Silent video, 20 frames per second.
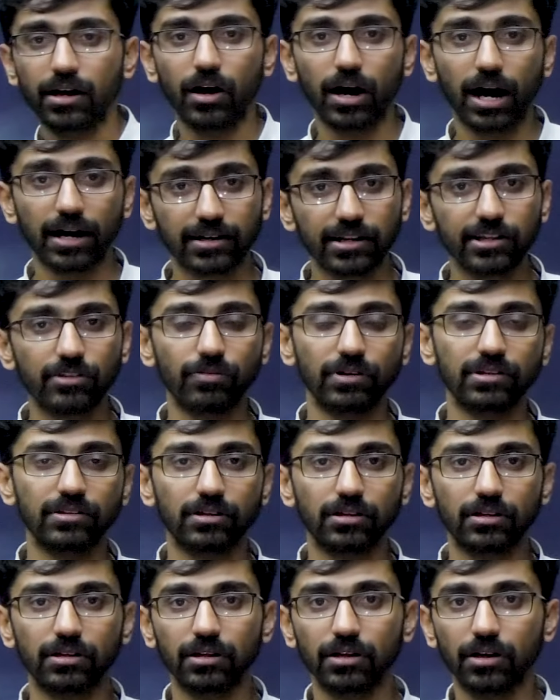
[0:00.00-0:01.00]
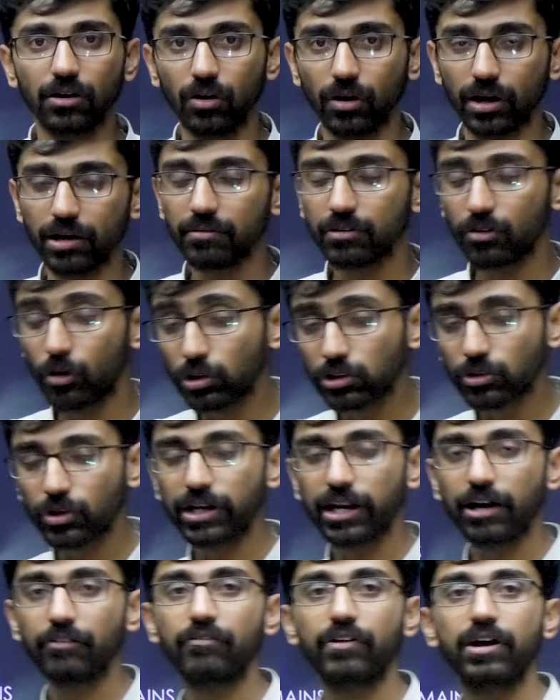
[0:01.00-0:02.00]
at least once. Okay, go through
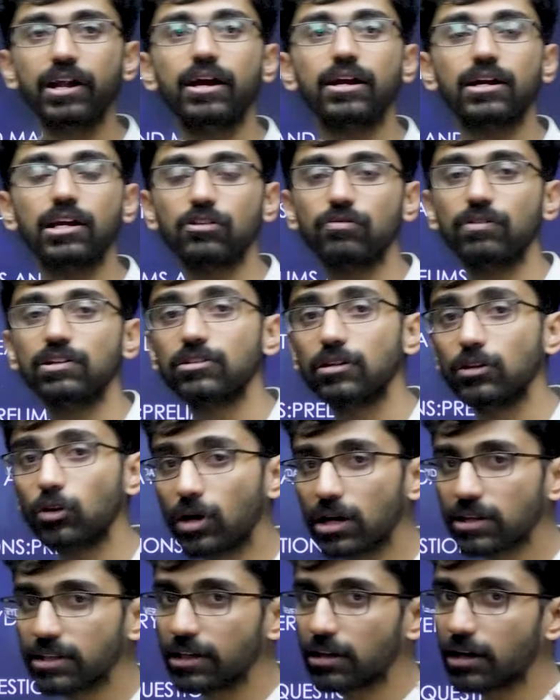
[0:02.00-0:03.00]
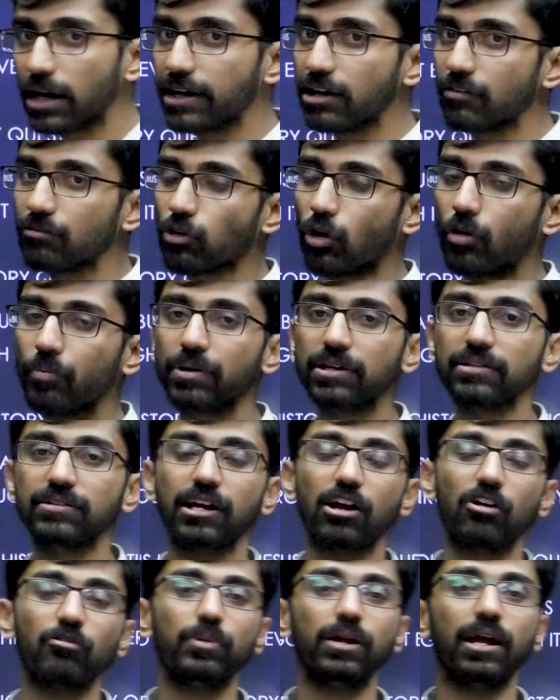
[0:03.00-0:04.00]
it every day at least once. Look at the kind of topics
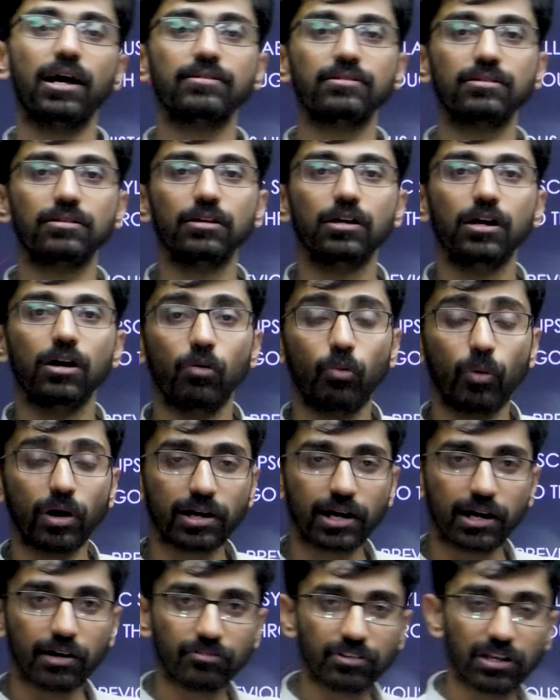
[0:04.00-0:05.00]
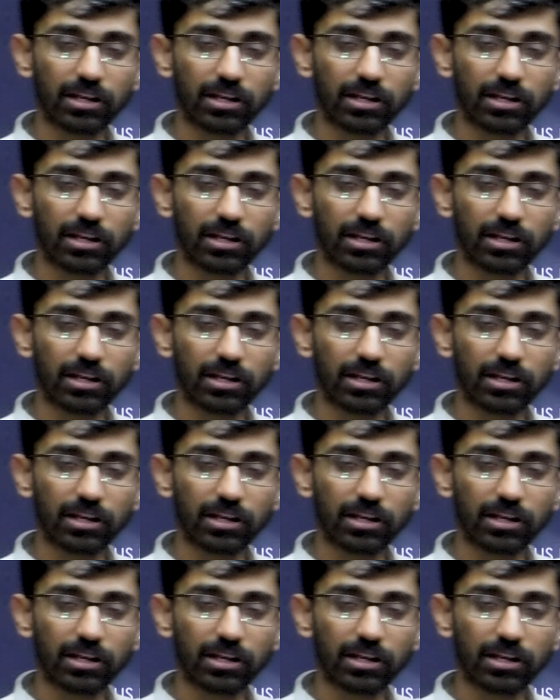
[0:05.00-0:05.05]
that have been asked, what kind of